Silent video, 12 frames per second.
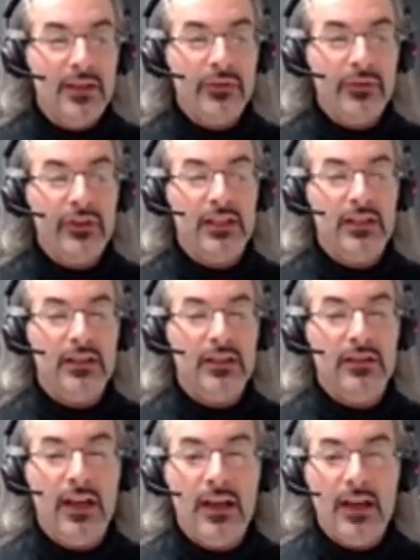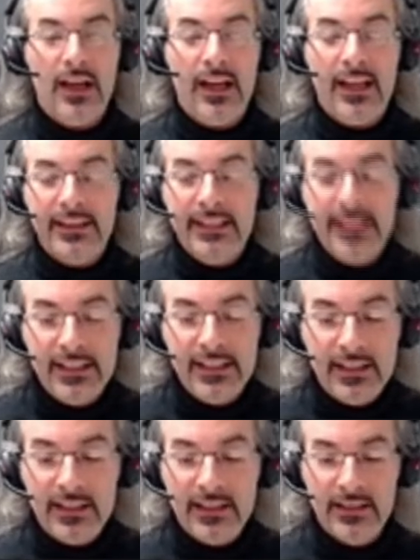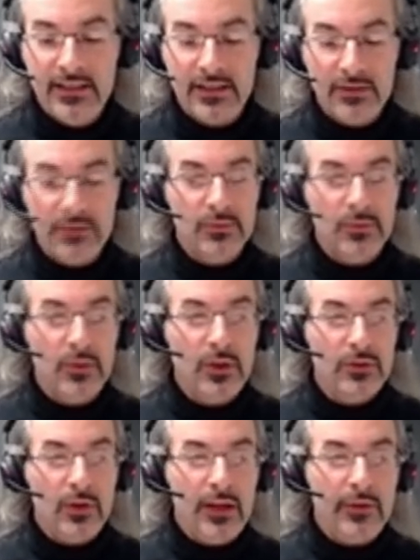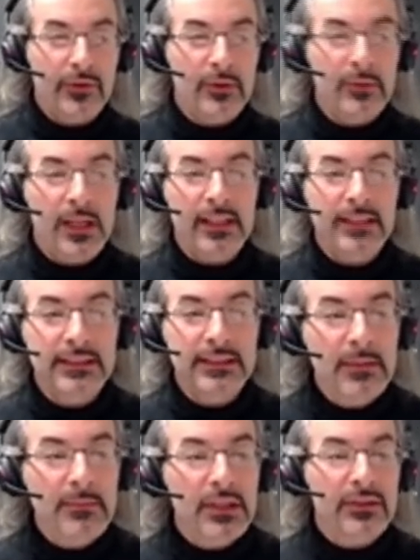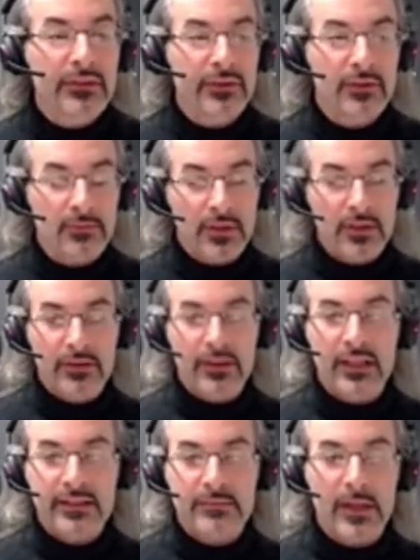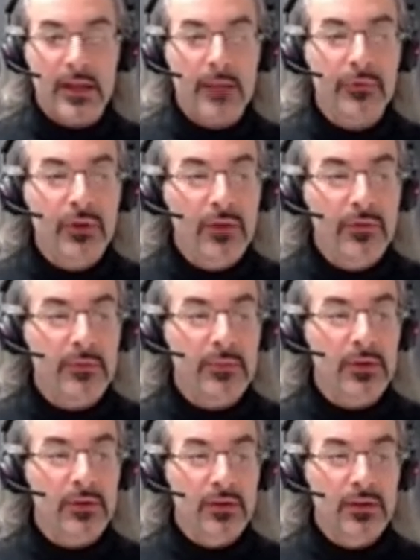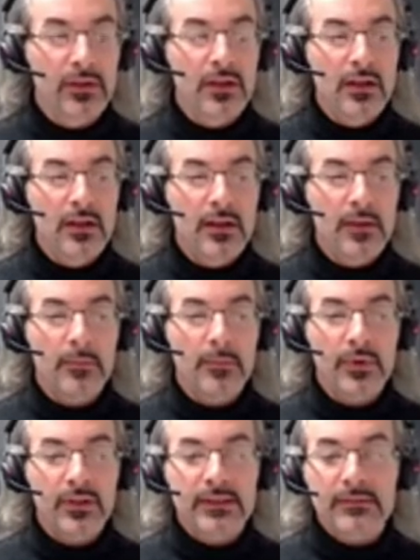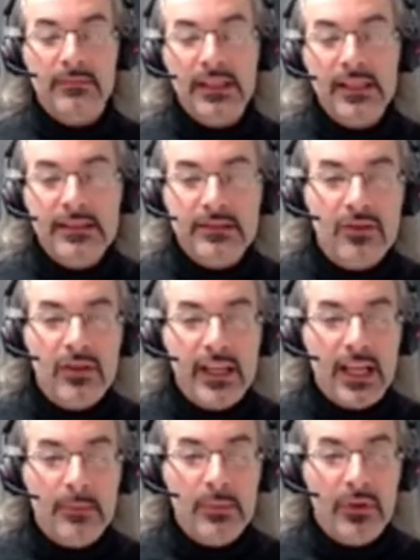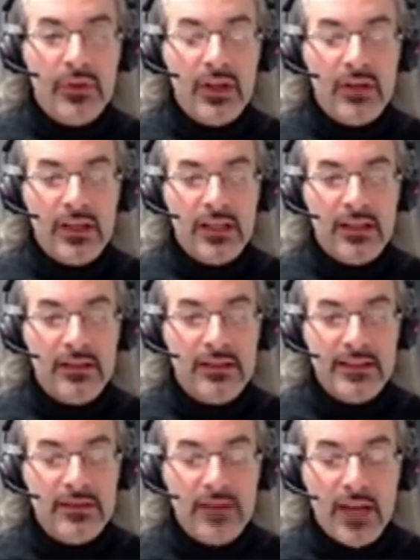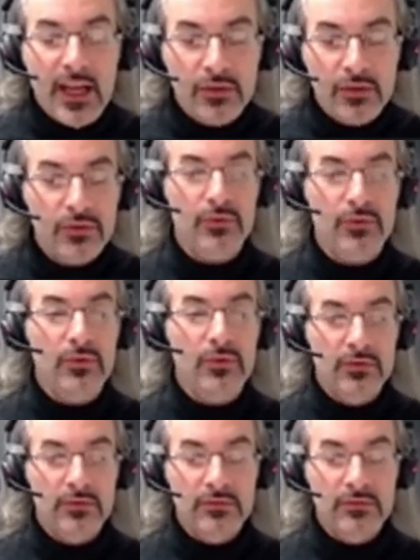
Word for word: You see, ideally, you would want to have some nice limit where things become solvable, but in a strongly coupled theory, this you cannot do